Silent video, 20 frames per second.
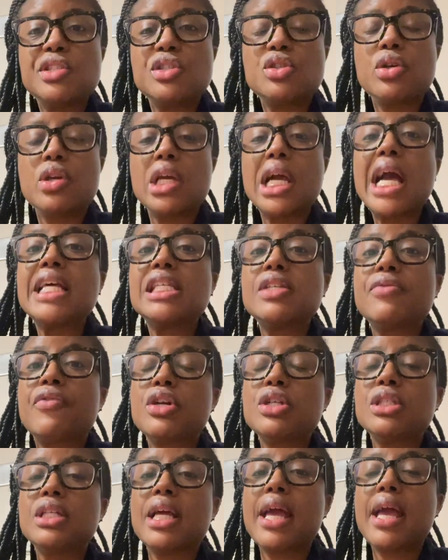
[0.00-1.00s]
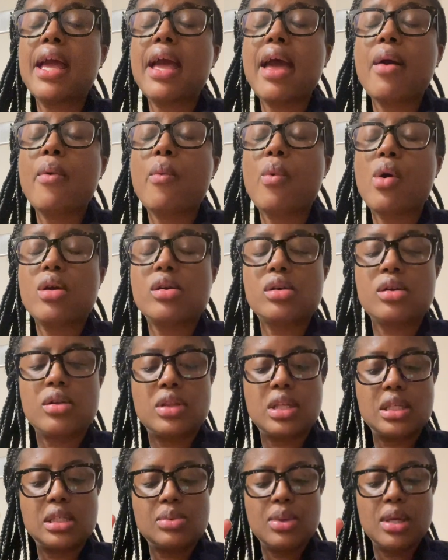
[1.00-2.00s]
to show you guys, the first day at work
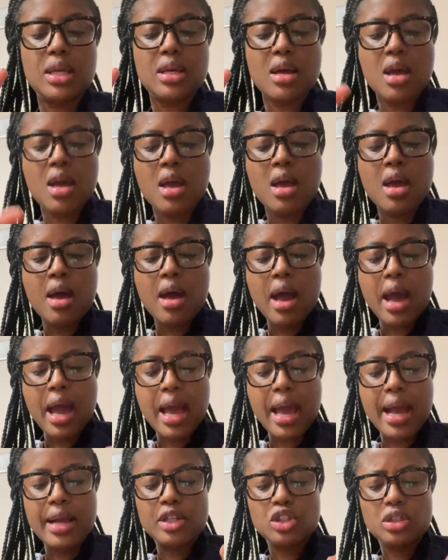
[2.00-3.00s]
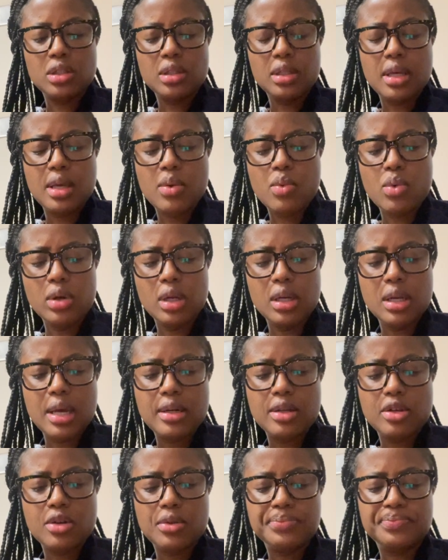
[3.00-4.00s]
this week, I actually, what did I
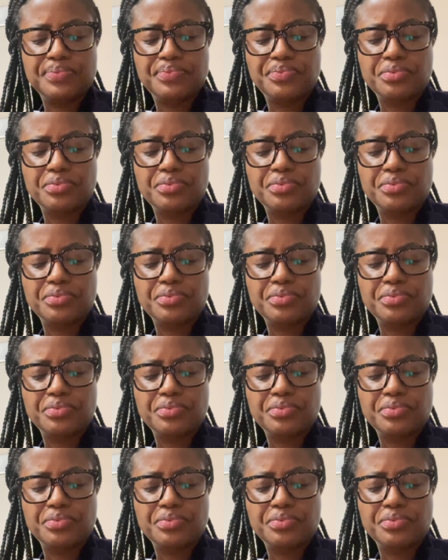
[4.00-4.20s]
do?